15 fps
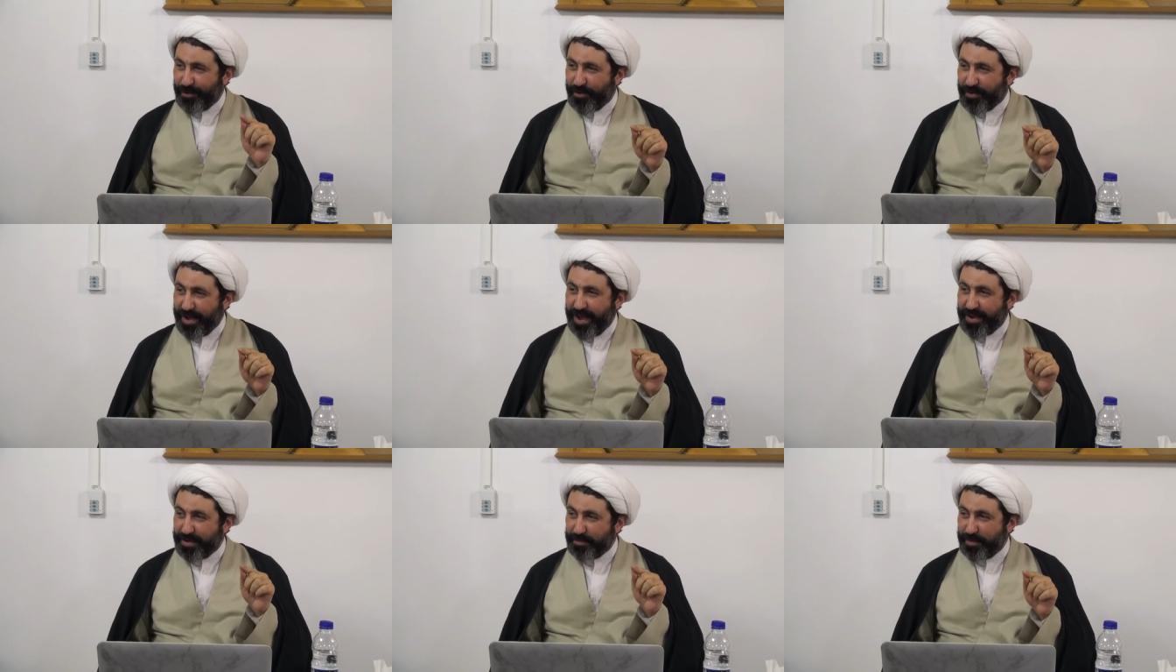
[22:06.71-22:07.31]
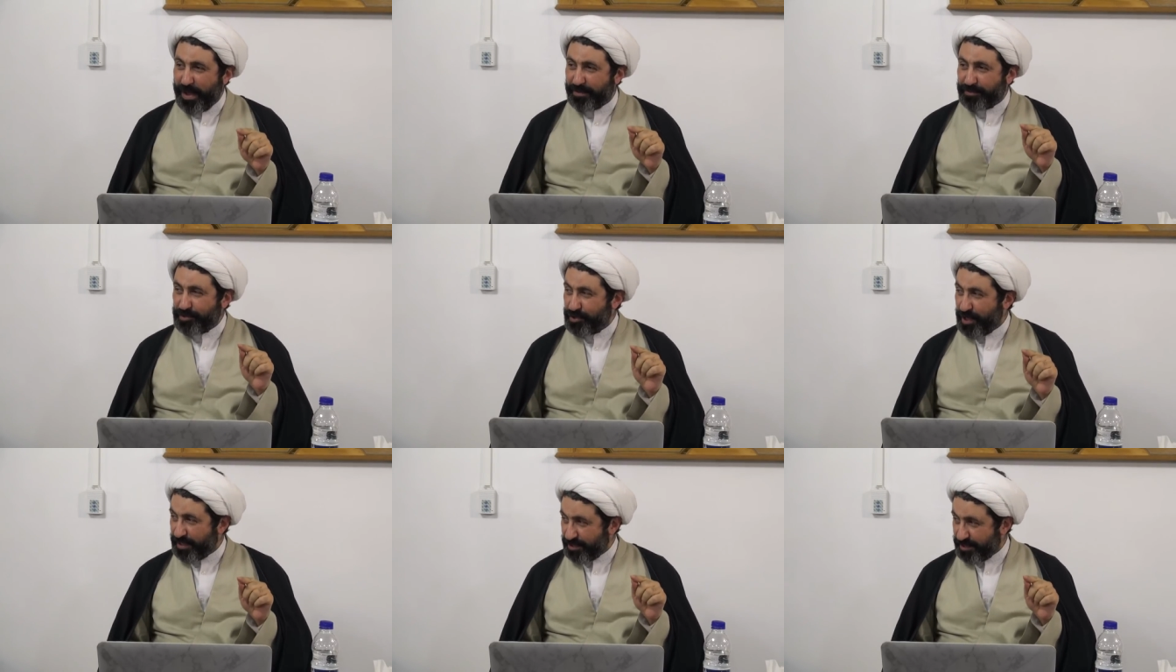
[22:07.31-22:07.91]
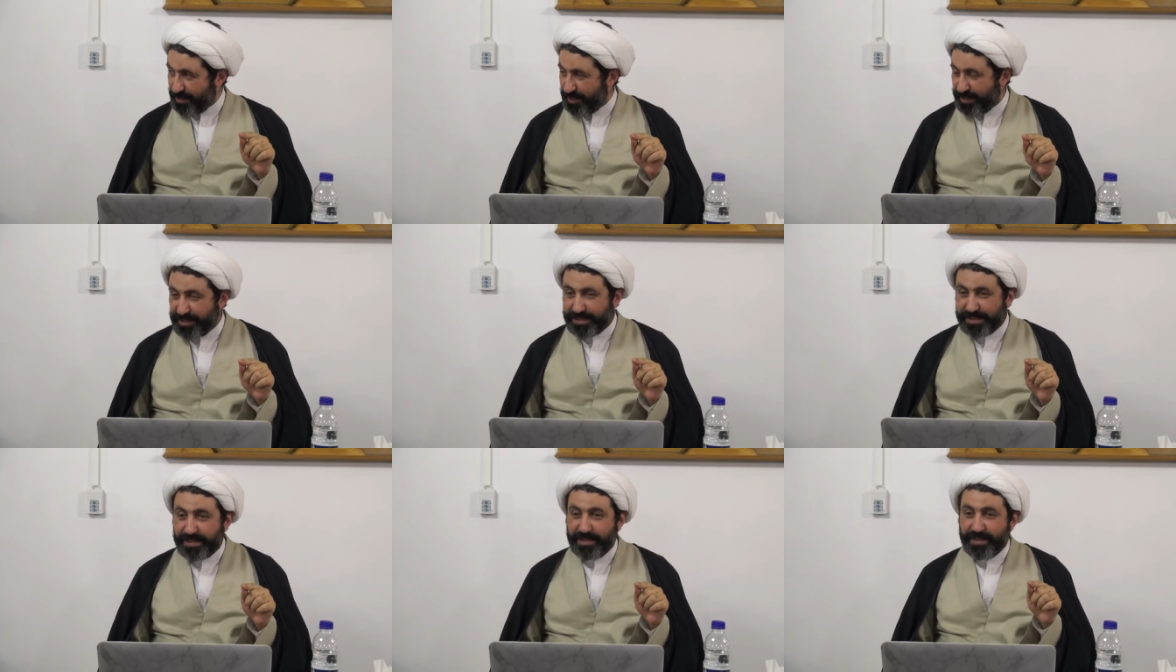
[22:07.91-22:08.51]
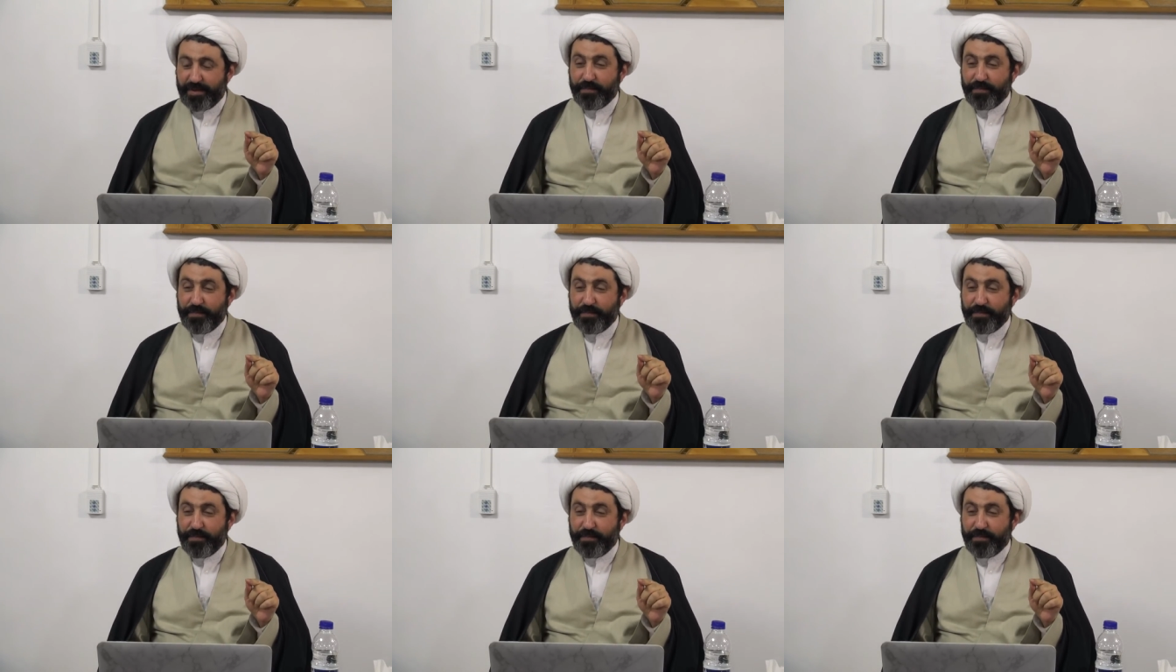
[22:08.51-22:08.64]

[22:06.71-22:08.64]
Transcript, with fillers: Quran about justice